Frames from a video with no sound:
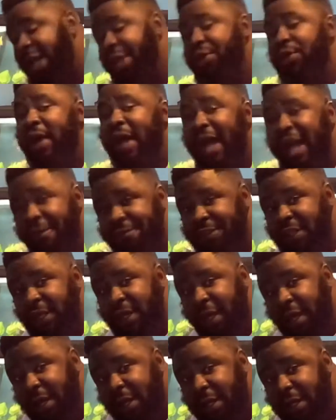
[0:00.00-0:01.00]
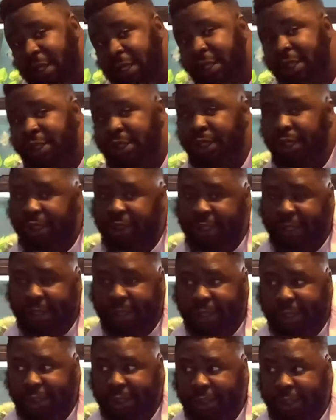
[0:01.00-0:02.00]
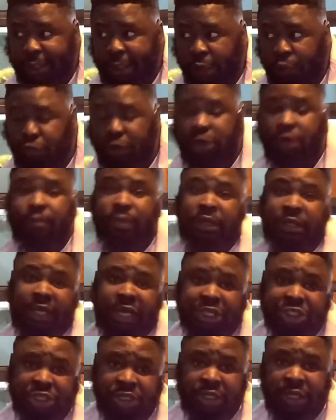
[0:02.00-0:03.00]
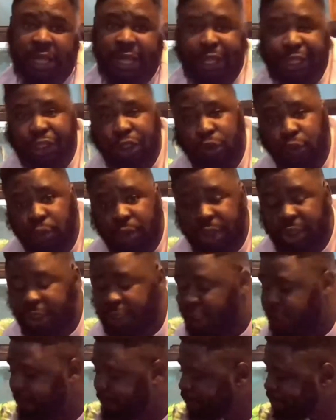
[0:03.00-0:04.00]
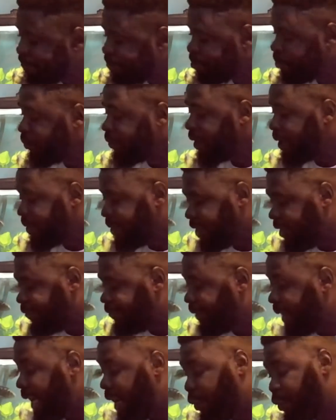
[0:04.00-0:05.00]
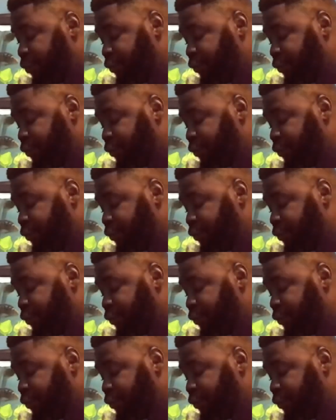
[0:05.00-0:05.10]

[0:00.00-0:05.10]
you have to get it, it's just, I guess, a recommendation, as you would say. Definitely, I would